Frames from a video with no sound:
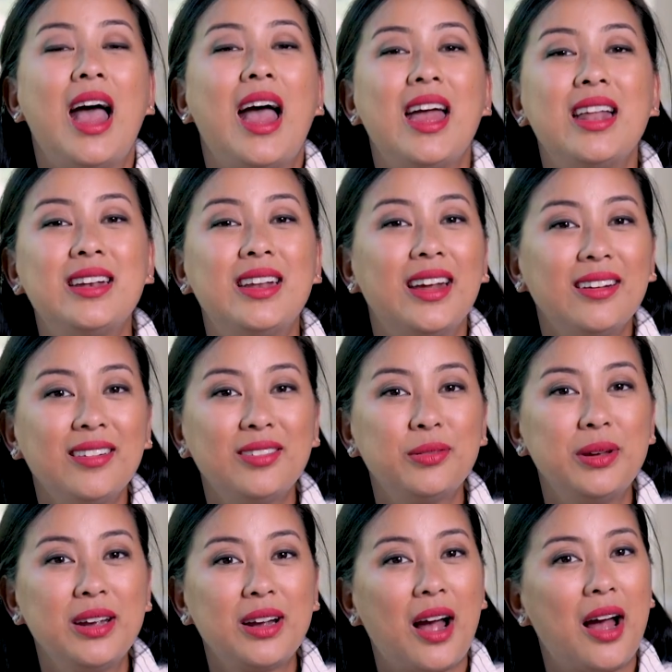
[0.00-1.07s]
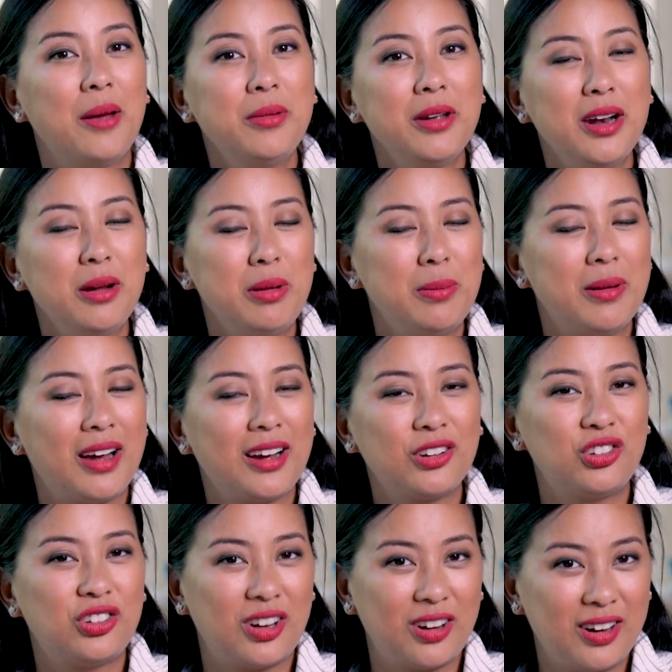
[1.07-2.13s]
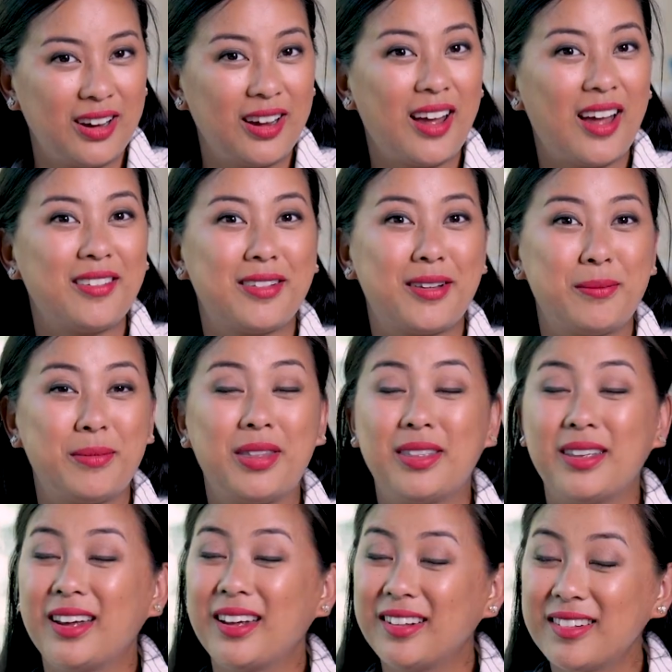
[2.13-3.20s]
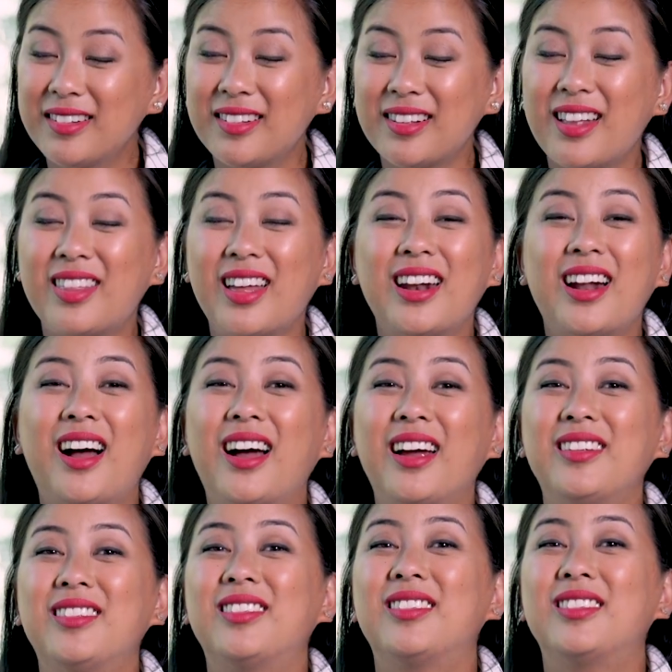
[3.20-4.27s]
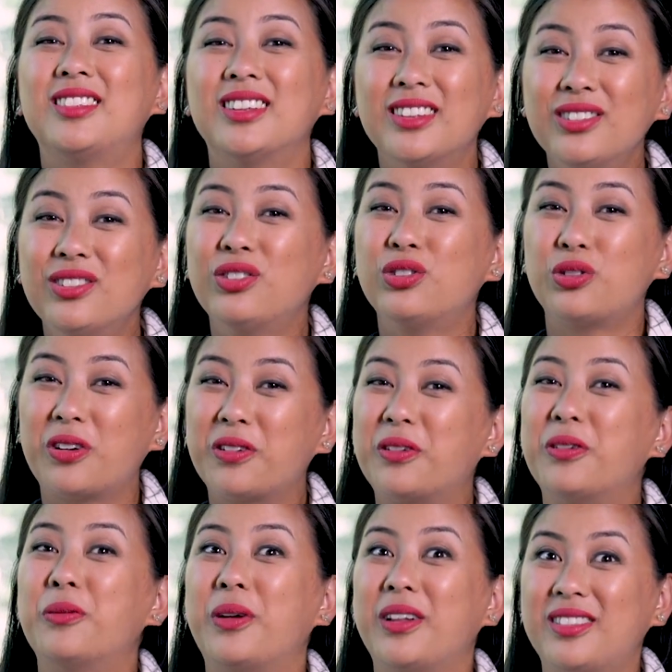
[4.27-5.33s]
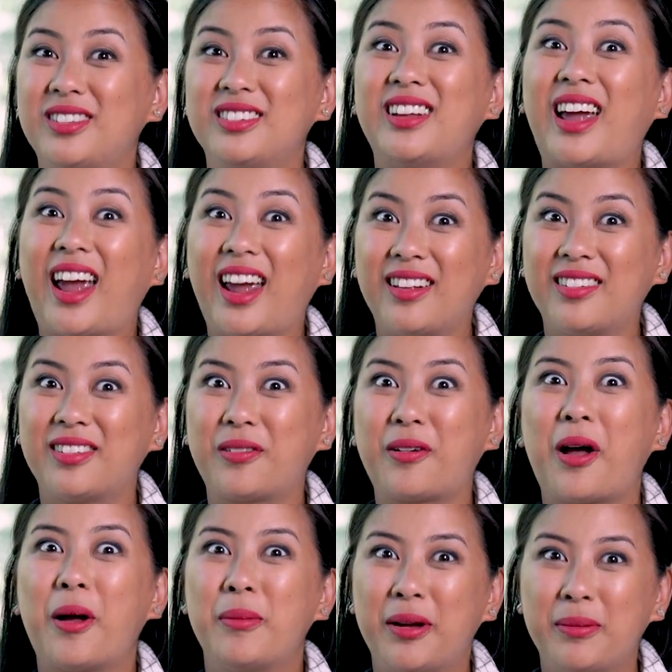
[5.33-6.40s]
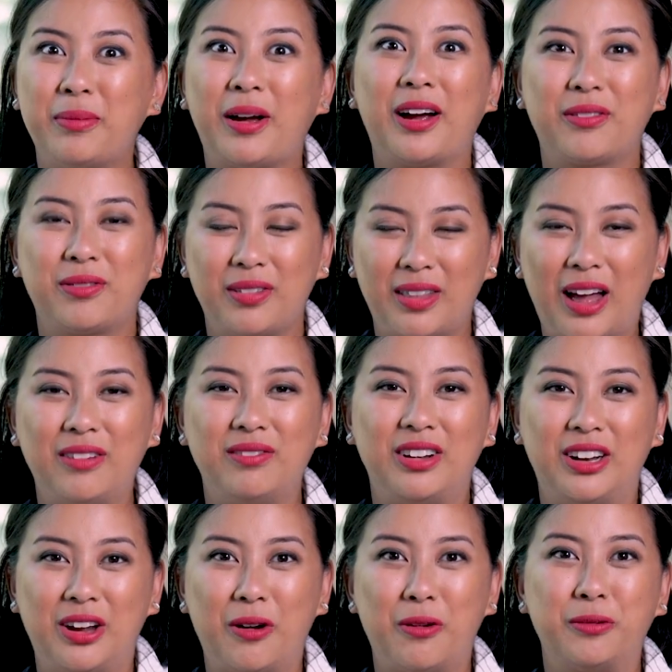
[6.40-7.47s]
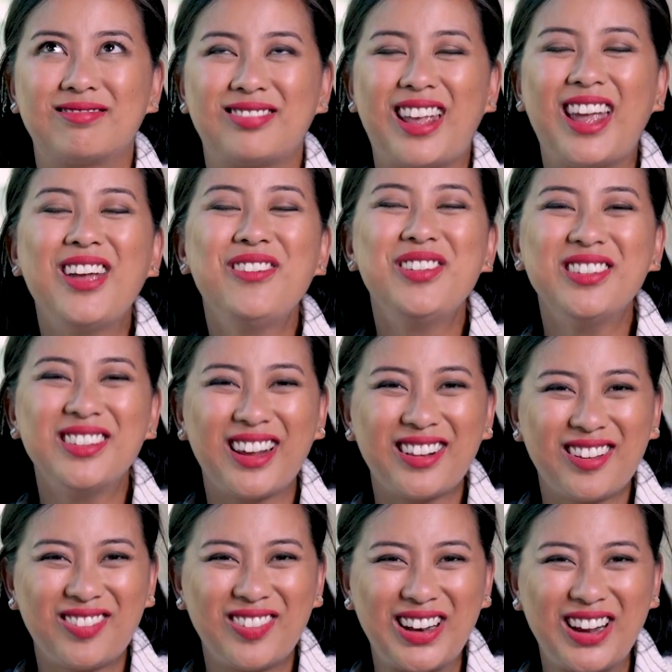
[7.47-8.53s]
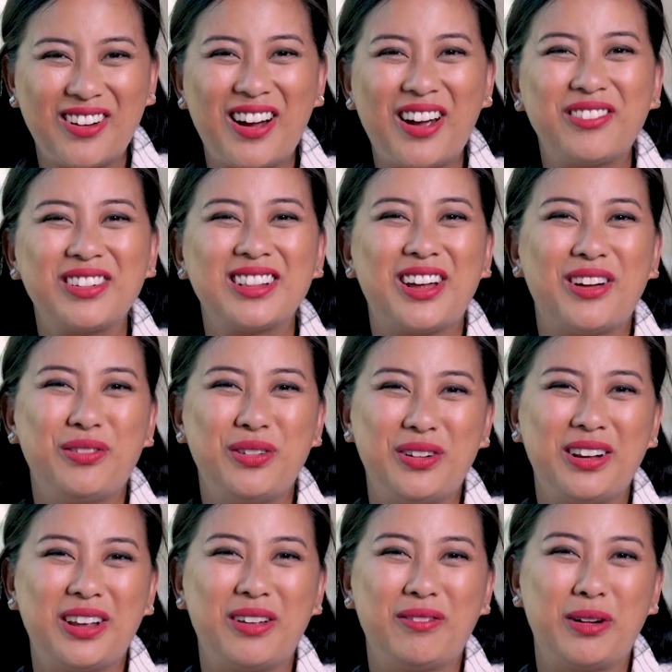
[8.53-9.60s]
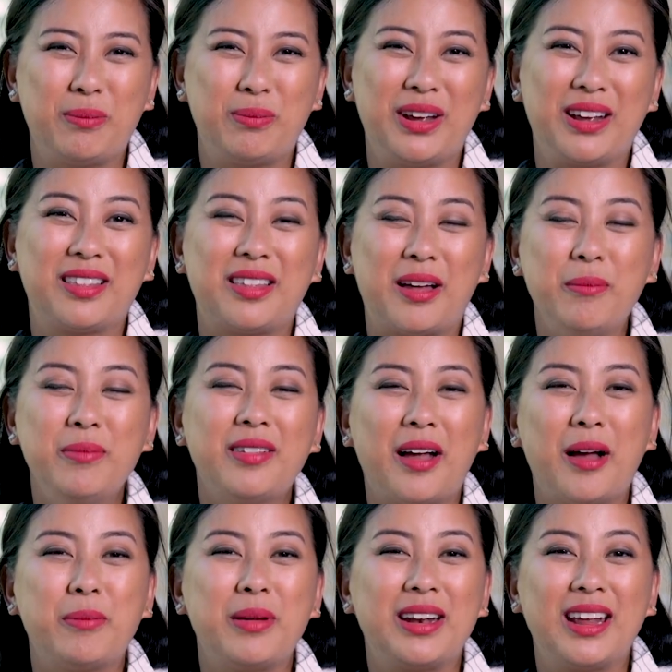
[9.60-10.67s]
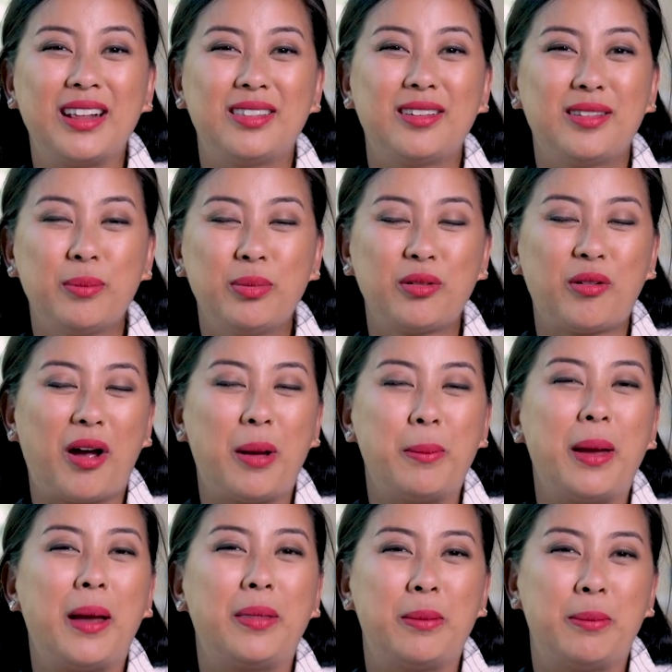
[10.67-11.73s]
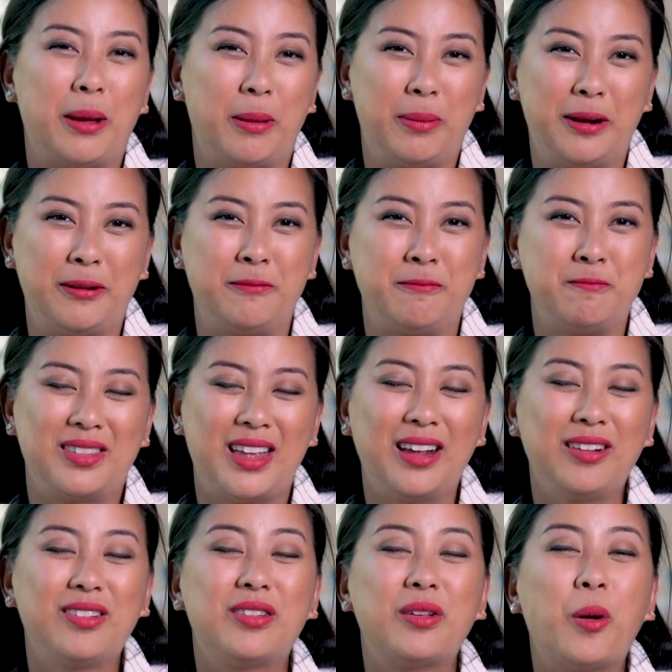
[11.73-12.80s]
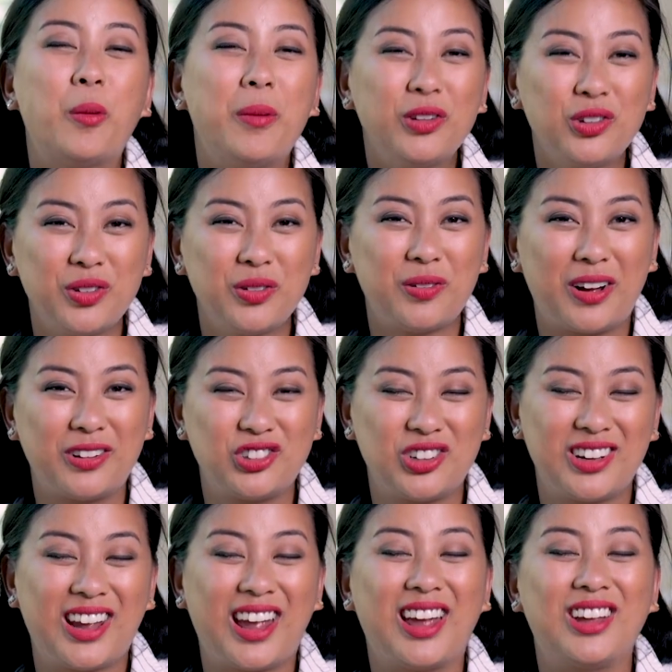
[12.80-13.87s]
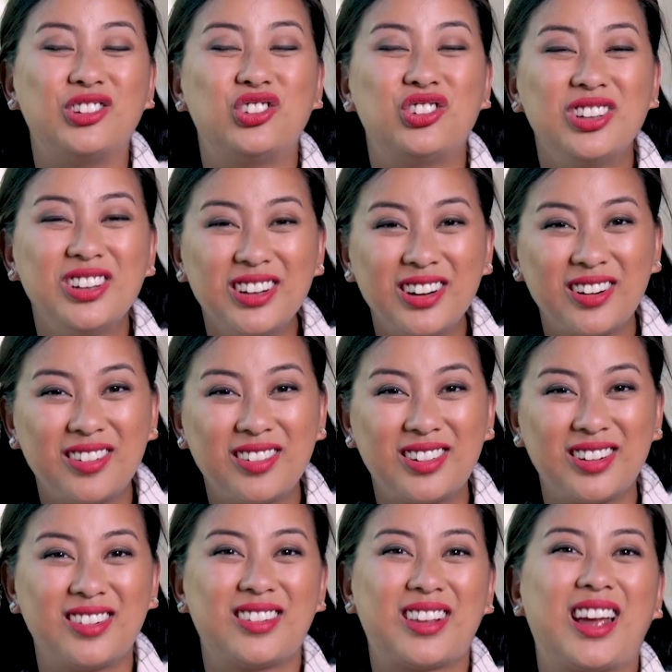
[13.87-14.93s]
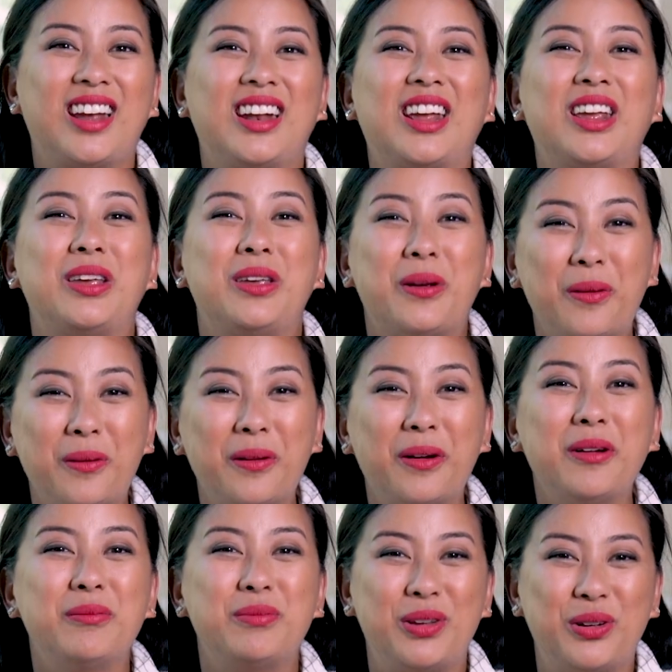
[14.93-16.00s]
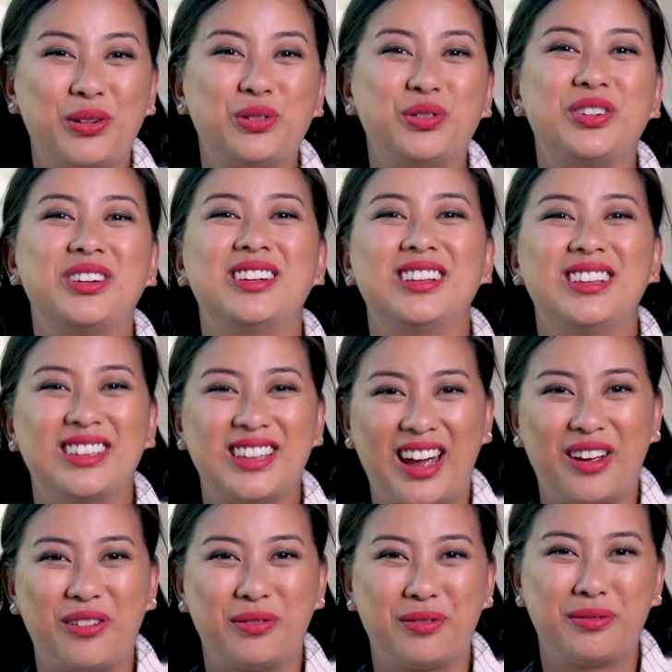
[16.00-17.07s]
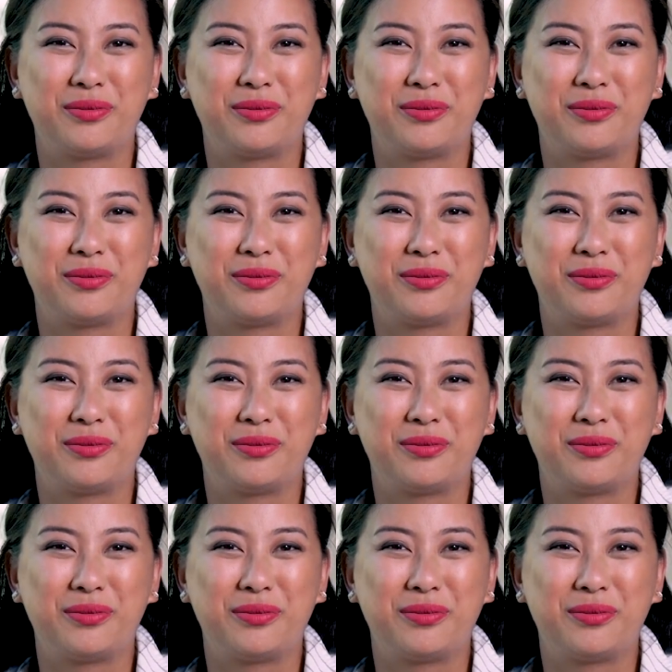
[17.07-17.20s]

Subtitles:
And next week, I'm gonna be back sharing some things that I still struggle with today. So come on back for that video. If you like this video, I would love for you to give it a big thumbs up and hit the subscribe and the bell button. Thanks so much for watching, and cheers to designing your beautiful life.